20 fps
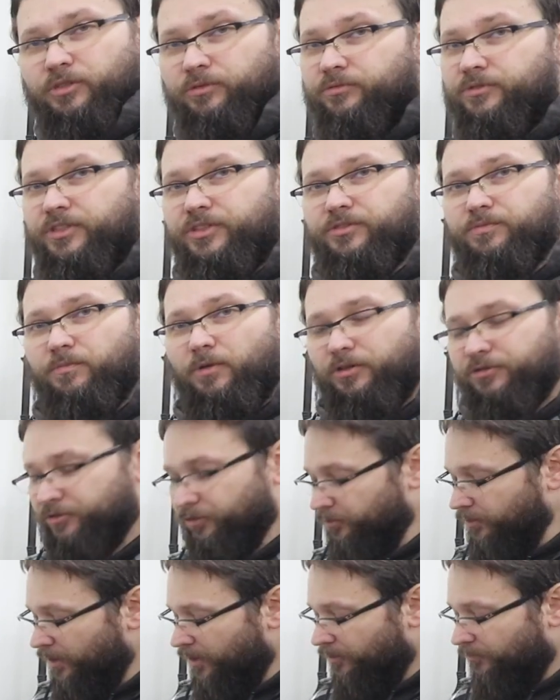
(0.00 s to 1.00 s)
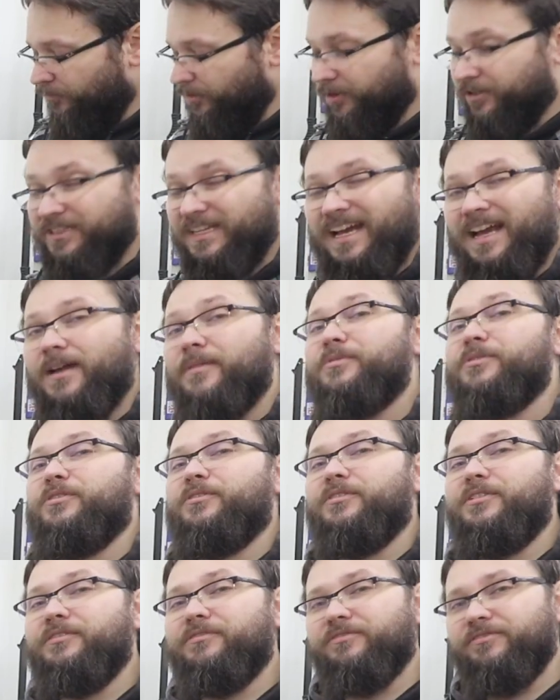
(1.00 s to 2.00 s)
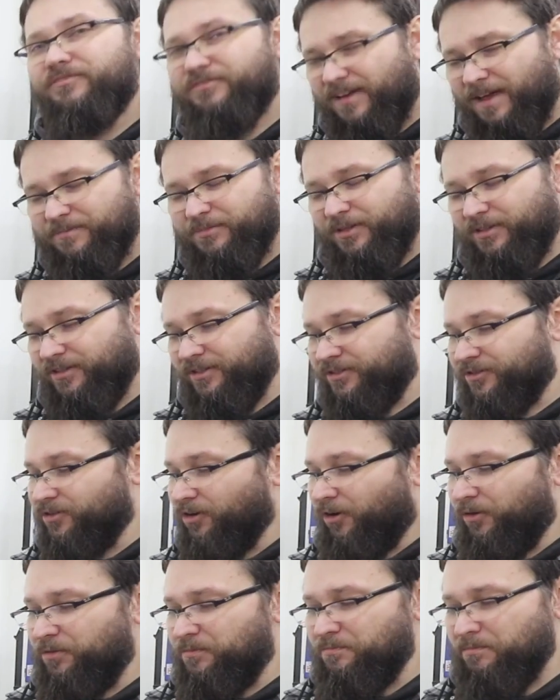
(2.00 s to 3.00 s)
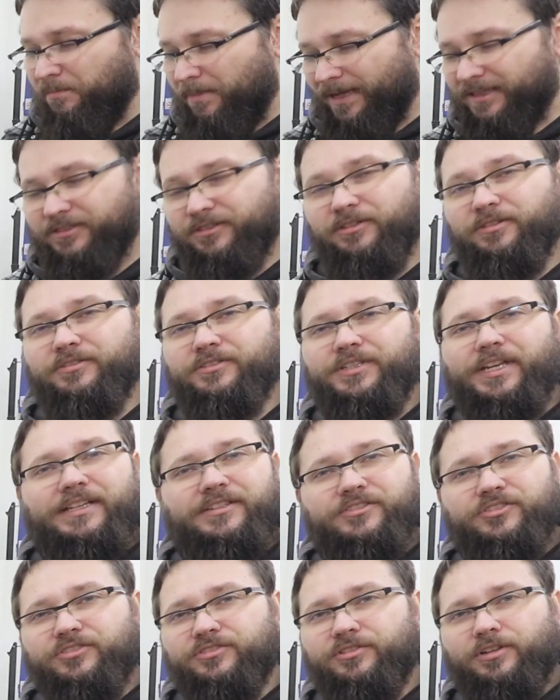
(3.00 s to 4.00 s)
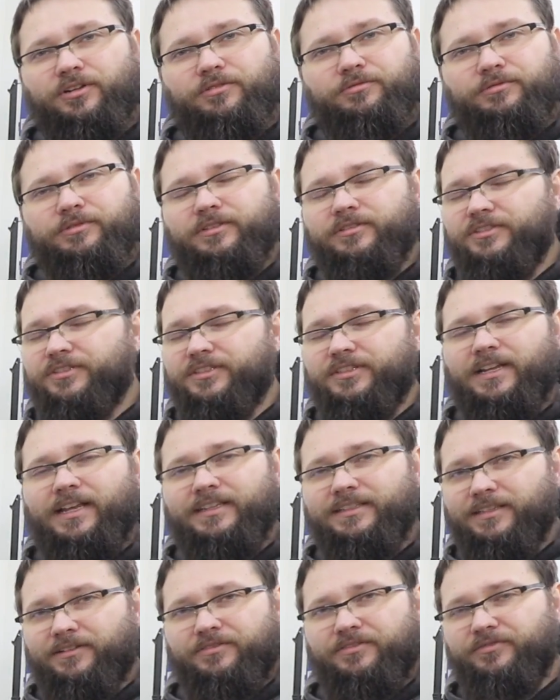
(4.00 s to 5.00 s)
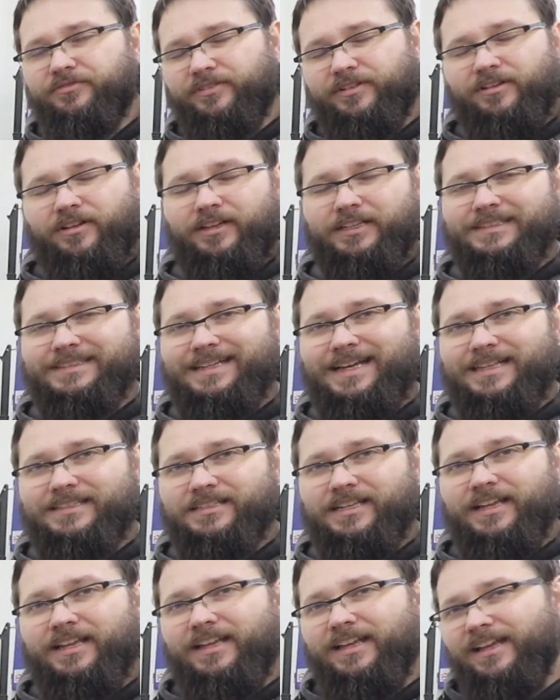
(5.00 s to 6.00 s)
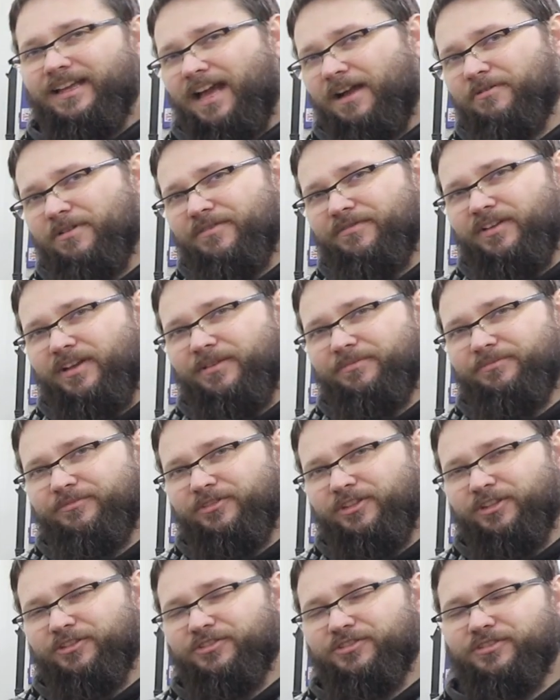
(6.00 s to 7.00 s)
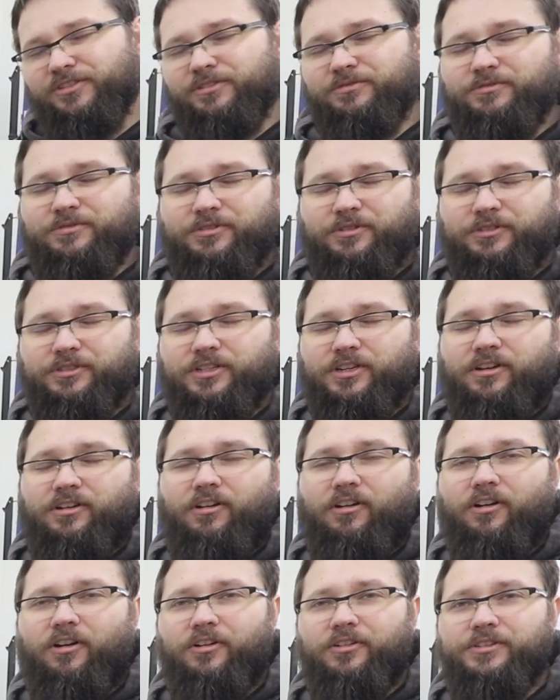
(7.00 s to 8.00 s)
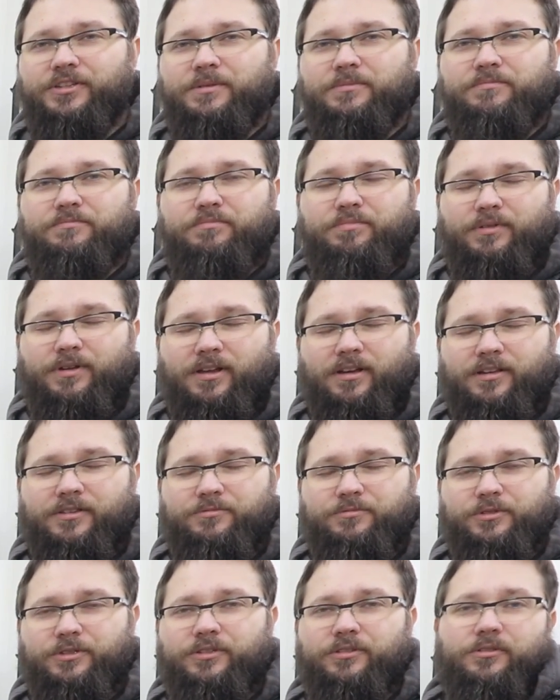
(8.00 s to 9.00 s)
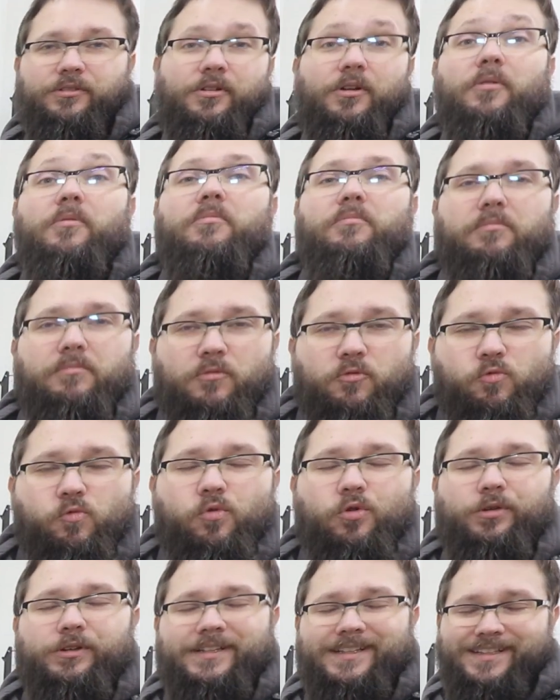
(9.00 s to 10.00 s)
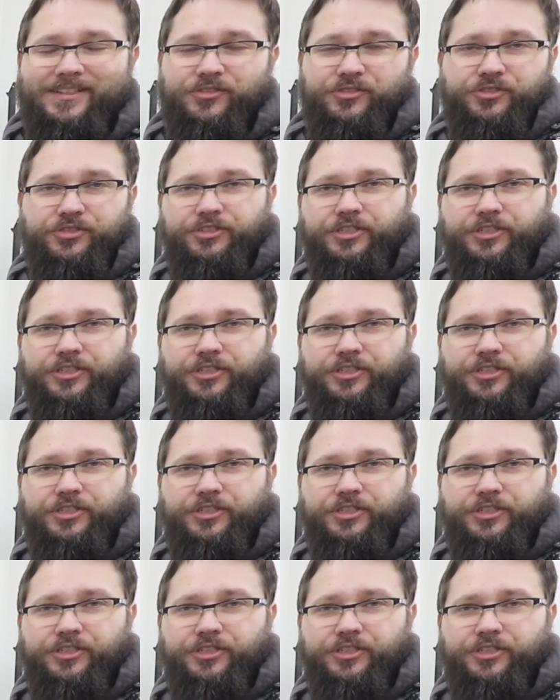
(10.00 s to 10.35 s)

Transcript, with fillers: So this module works absolutely fabulous on metals and stone, slate, everything like that. However, not so good on plywood or wood in